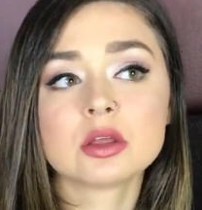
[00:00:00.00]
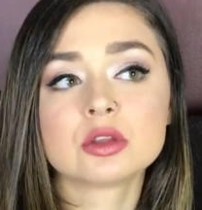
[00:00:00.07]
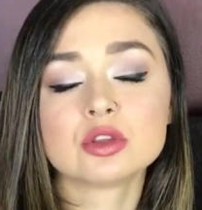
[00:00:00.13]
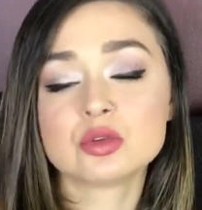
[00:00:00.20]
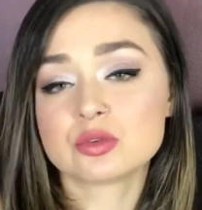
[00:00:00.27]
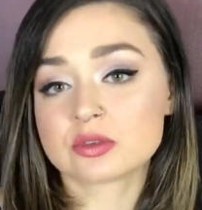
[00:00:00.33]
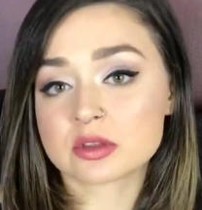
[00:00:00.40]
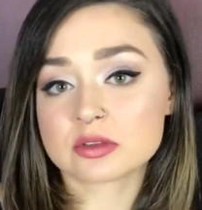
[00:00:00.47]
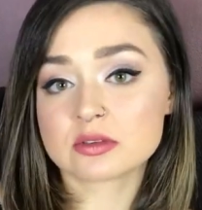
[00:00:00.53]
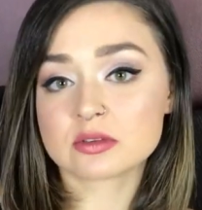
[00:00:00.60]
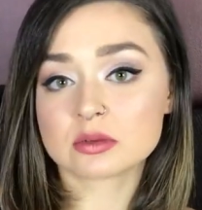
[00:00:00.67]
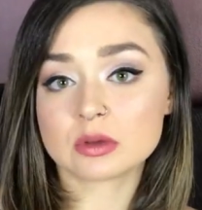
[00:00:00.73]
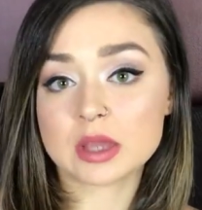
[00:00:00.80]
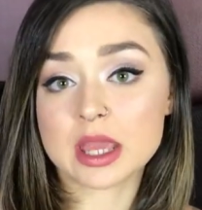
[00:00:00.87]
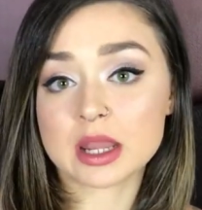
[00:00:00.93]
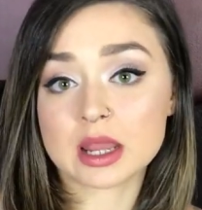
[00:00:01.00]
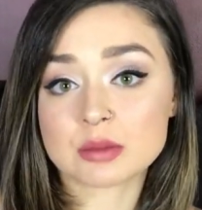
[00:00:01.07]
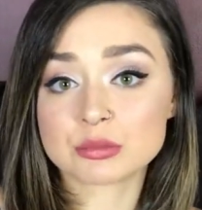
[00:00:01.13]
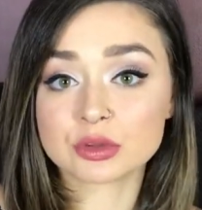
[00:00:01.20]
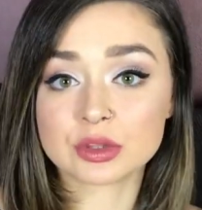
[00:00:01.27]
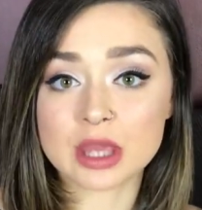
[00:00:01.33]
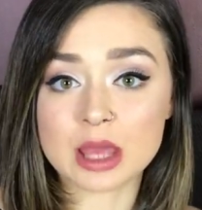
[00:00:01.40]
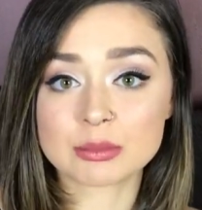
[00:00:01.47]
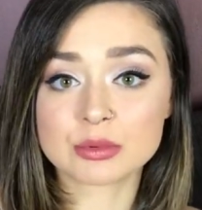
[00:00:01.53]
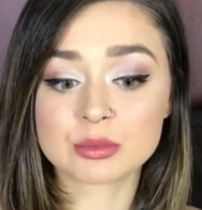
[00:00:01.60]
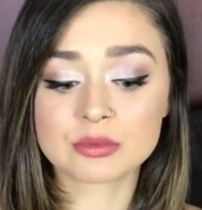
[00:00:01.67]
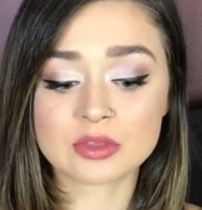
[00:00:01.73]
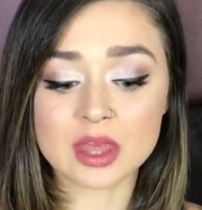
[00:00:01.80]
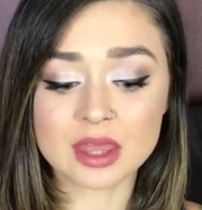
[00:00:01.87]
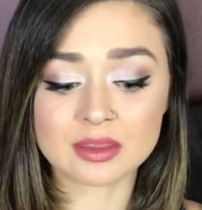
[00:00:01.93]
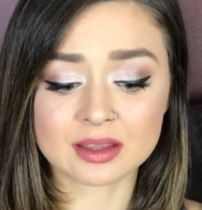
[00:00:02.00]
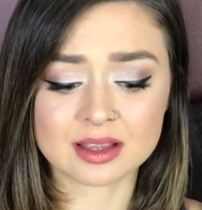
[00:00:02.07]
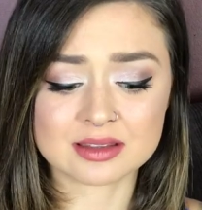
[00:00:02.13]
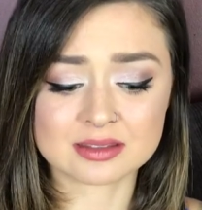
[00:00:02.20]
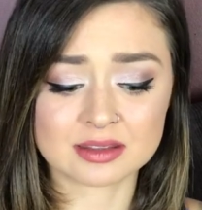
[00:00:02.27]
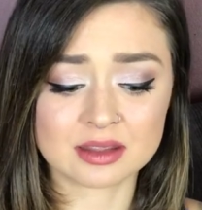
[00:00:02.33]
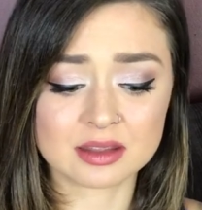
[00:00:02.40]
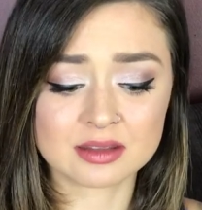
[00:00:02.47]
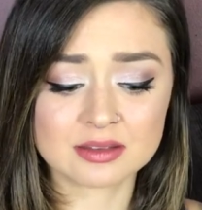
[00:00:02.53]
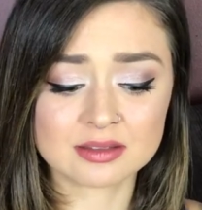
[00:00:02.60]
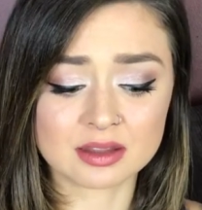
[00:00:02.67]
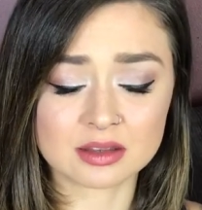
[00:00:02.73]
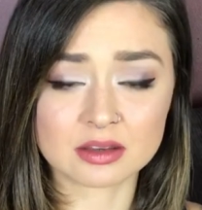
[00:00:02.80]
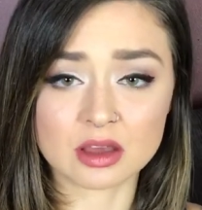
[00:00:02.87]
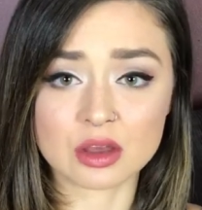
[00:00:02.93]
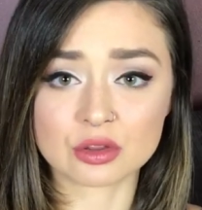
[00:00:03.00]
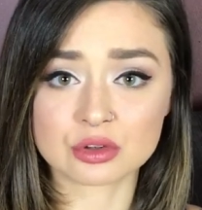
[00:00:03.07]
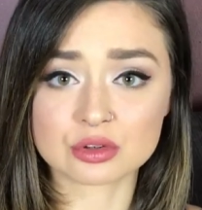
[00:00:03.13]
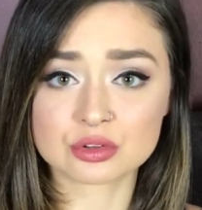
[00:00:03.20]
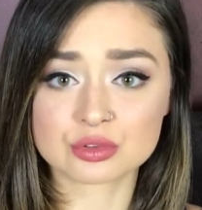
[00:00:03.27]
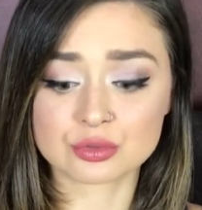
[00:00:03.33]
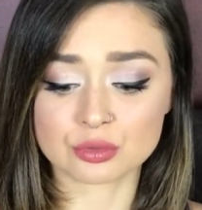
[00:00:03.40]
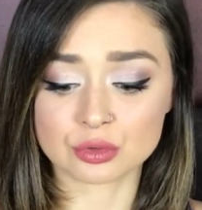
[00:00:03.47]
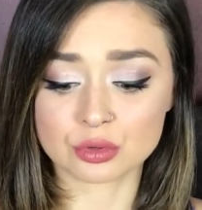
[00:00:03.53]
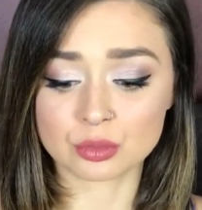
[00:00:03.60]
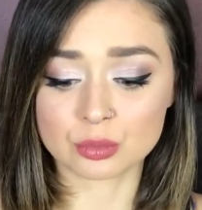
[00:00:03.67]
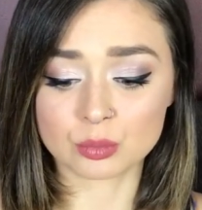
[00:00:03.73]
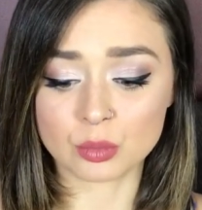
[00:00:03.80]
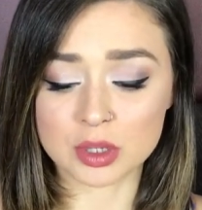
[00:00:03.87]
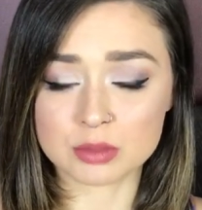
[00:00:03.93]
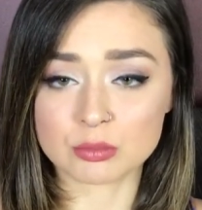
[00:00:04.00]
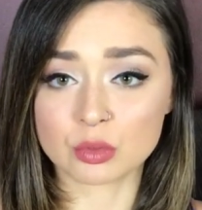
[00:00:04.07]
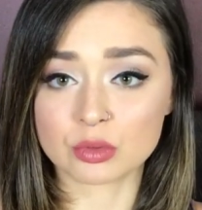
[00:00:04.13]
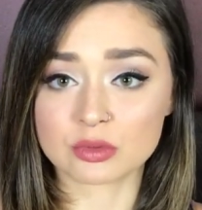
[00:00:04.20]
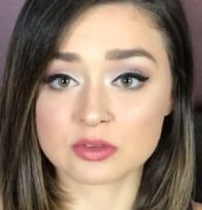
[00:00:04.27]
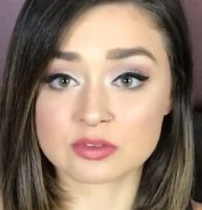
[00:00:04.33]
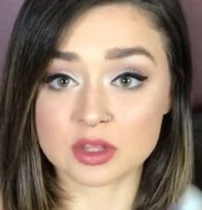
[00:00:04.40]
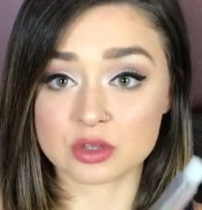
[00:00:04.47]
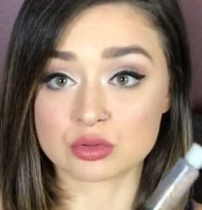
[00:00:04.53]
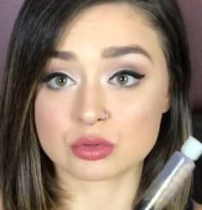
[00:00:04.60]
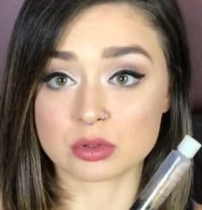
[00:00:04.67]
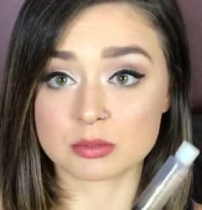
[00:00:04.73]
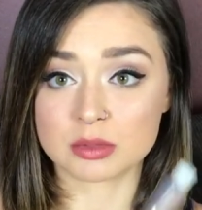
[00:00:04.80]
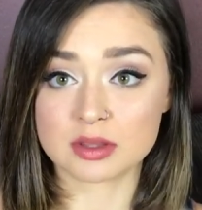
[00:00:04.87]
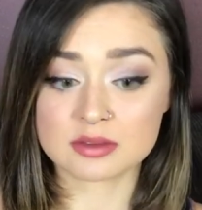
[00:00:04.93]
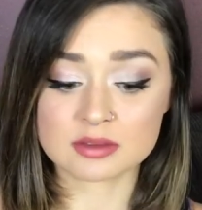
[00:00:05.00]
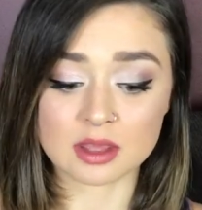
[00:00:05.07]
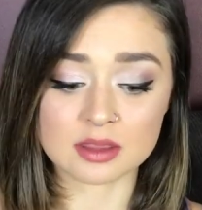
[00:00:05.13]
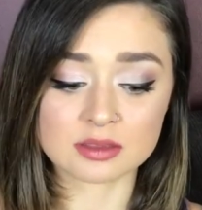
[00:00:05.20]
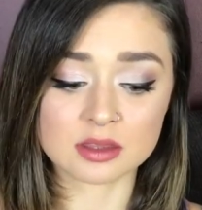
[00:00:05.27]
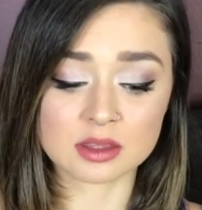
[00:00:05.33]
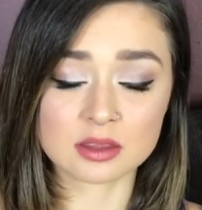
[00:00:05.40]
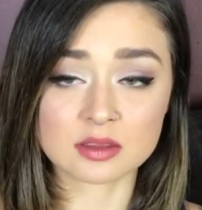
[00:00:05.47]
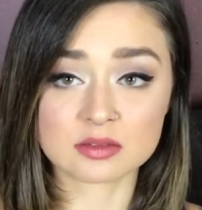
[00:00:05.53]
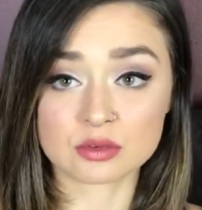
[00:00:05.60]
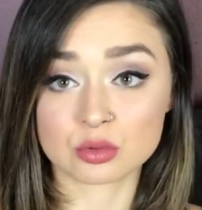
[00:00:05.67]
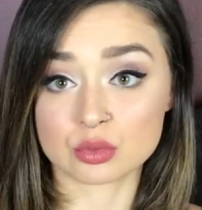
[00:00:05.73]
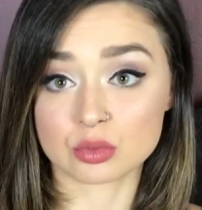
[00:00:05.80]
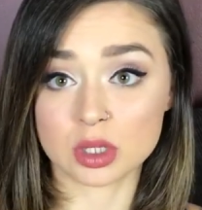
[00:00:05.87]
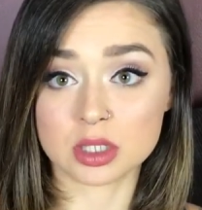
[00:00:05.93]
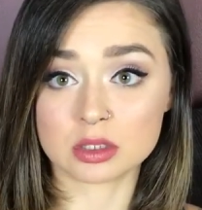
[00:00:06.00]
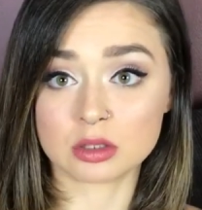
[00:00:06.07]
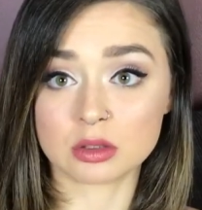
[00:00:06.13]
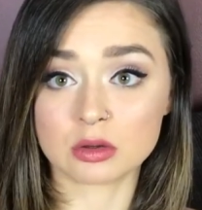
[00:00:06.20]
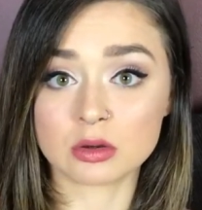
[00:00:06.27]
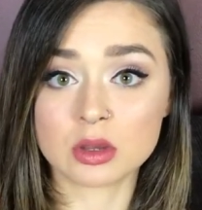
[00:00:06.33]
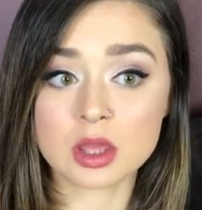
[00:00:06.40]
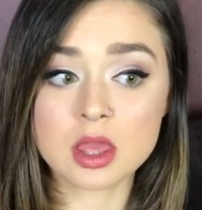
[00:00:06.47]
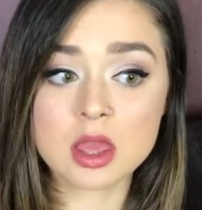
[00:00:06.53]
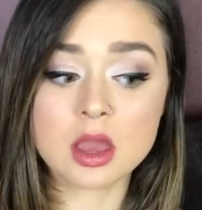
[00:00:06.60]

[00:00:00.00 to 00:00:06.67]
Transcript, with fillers: uses, and I'm really happy with that. Like I said, $10 for way more than 10 treatments I think is a great deal.